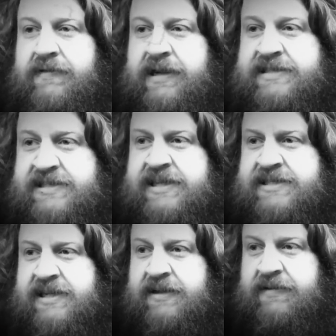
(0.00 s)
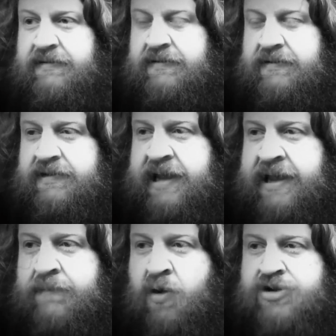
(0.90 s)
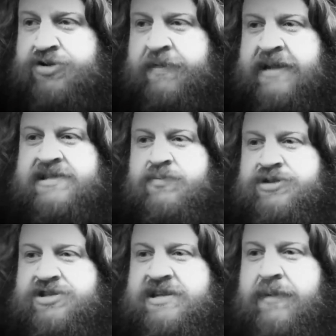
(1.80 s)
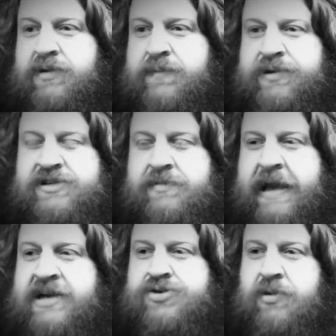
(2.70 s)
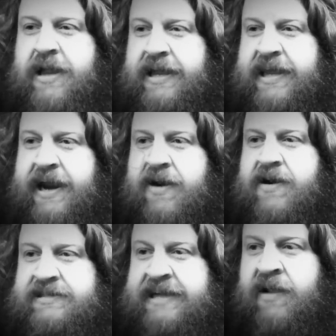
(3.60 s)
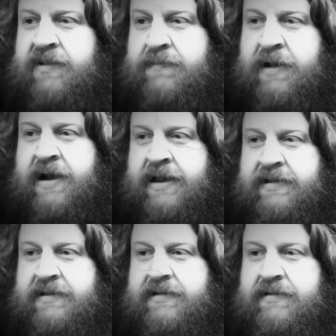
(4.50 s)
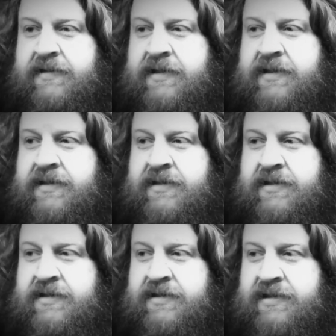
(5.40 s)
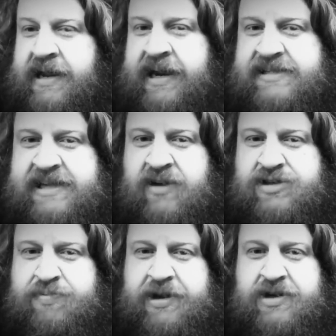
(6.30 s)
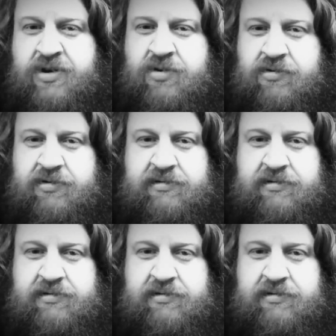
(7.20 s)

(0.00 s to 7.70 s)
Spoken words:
It's decent. And Marshall Manson was just able to put some actual like care and talent behind it. And it sounds pretty cool.